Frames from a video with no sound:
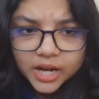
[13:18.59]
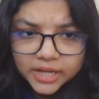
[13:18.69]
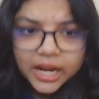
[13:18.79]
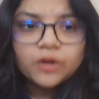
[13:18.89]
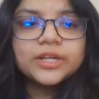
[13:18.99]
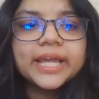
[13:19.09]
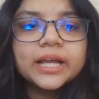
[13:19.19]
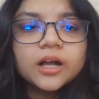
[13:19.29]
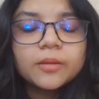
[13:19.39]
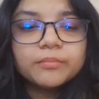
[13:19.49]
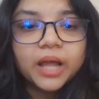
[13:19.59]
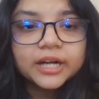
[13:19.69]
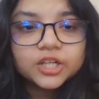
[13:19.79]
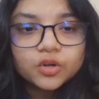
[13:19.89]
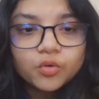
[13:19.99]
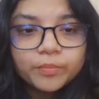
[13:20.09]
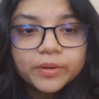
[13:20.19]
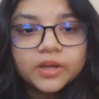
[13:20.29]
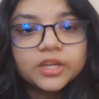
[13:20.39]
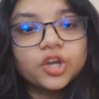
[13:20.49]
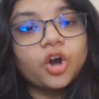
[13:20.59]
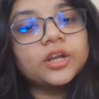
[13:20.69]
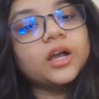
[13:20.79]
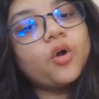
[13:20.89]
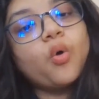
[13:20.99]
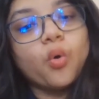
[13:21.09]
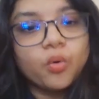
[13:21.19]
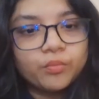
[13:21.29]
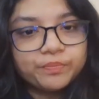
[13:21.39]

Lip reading: Now take blood group your O.